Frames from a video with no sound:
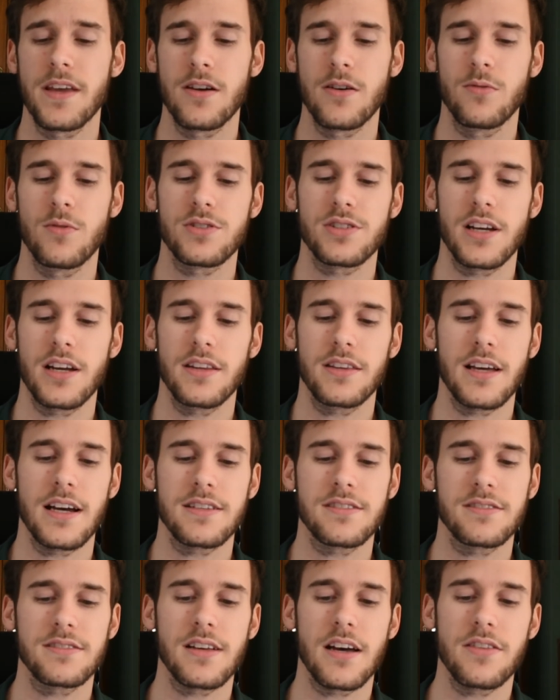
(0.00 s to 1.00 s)
which I
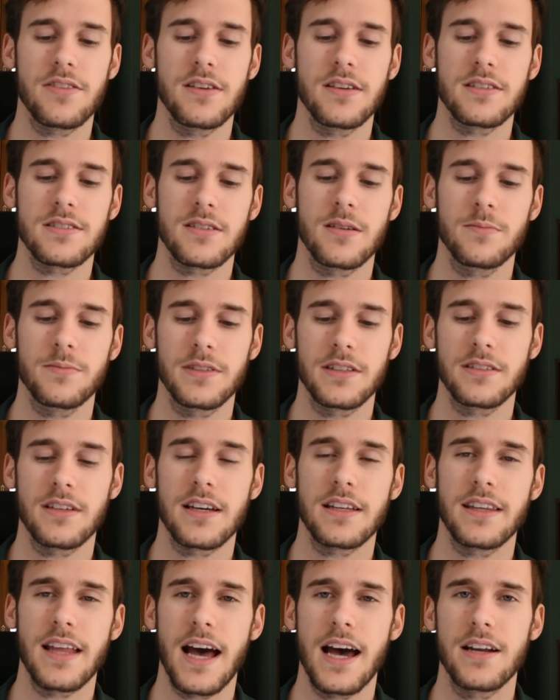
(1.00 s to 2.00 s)
think something
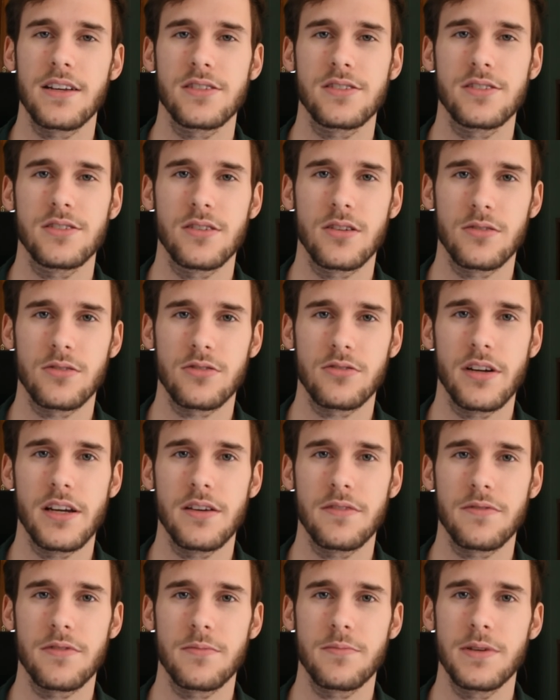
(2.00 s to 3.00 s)
like that is
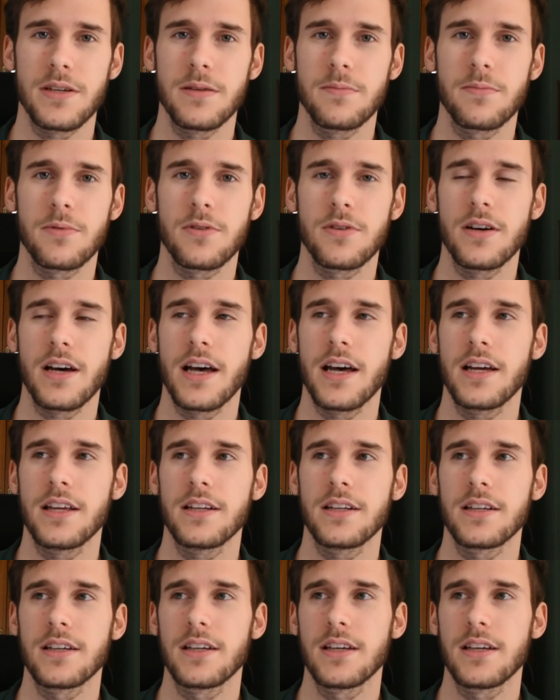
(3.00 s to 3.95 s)
great for people, and